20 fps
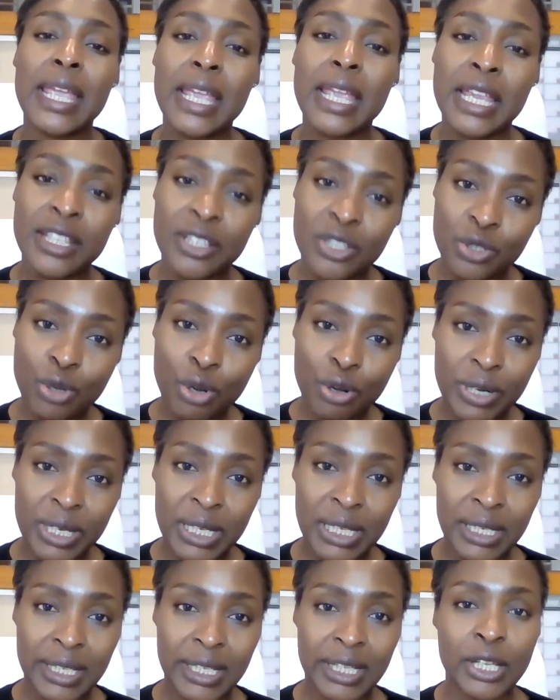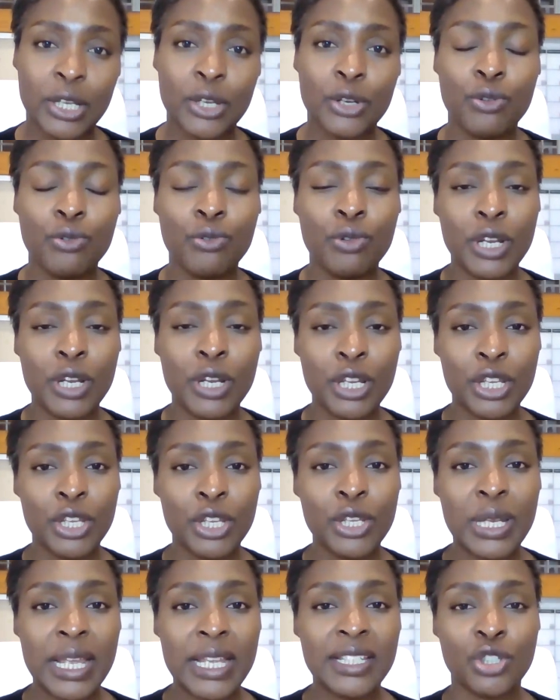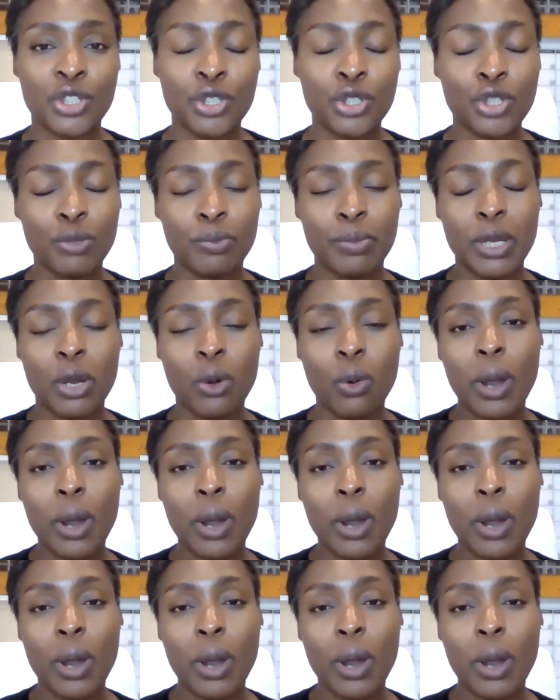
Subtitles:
Historically, regulators used to be